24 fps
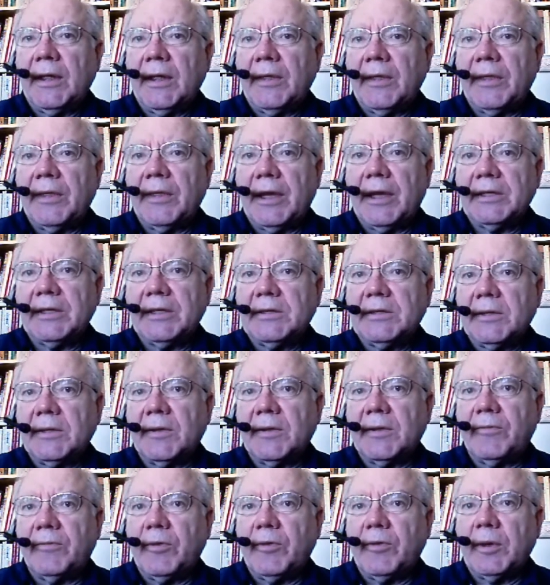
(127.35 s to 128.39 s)
Thus,
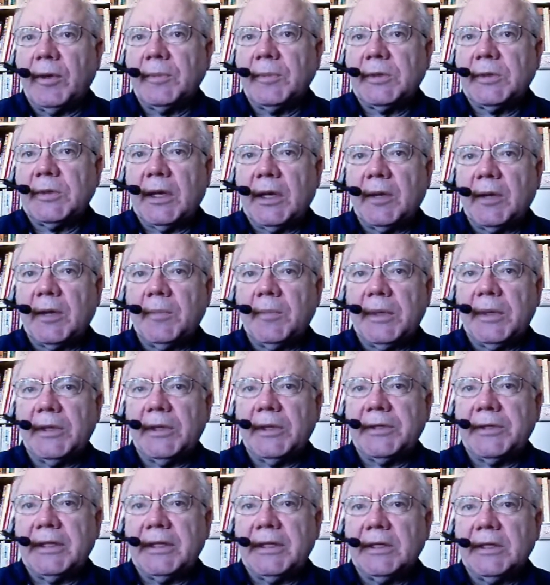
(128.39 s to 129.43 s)
the forms are
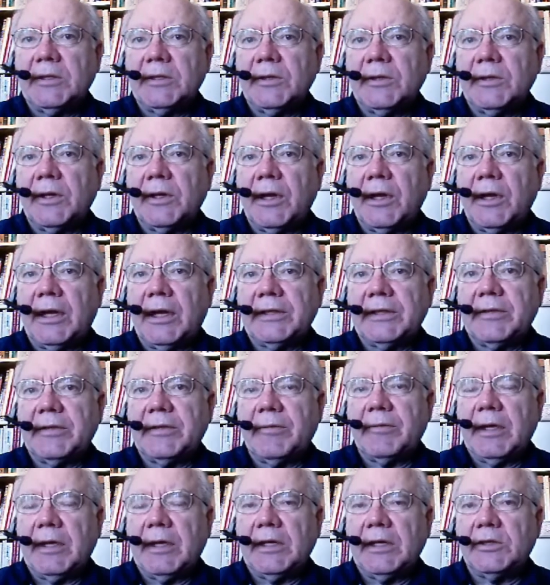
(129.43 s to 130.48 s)
built into the laws
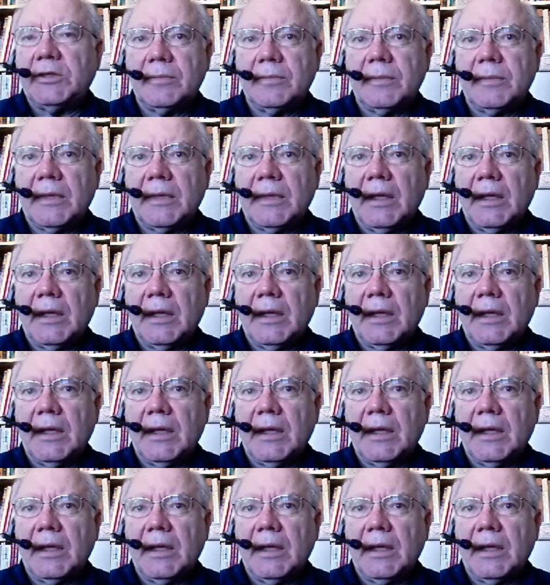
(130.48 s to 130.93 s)
of nature.